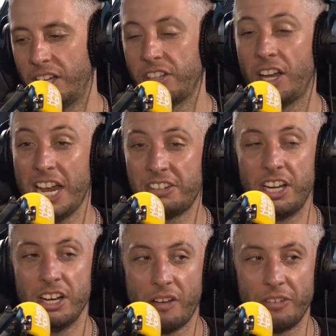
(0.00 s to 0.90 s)
I'd actually
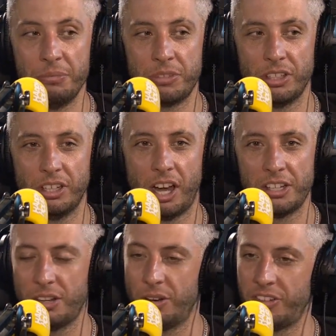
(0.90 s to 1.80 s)
love him to, I
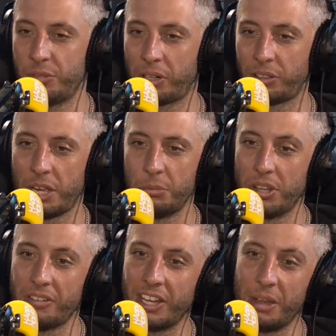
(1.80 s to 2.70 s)
don't know if his record label
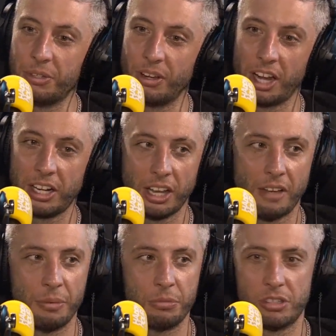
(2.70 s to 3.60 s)
would ever let him do it. I'd
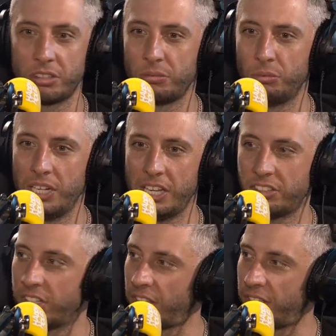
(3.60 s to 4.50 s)
love him to just
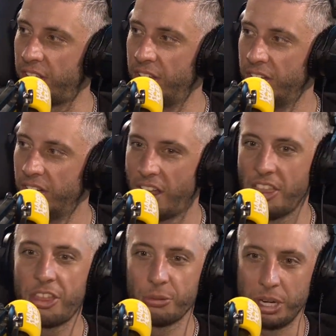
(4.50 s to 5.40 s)
release another like
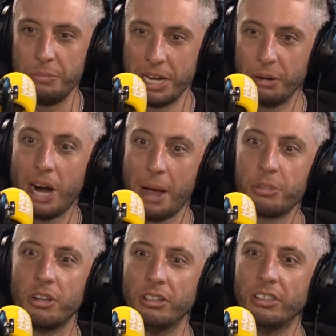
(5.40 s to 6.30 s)
3-minute rap song.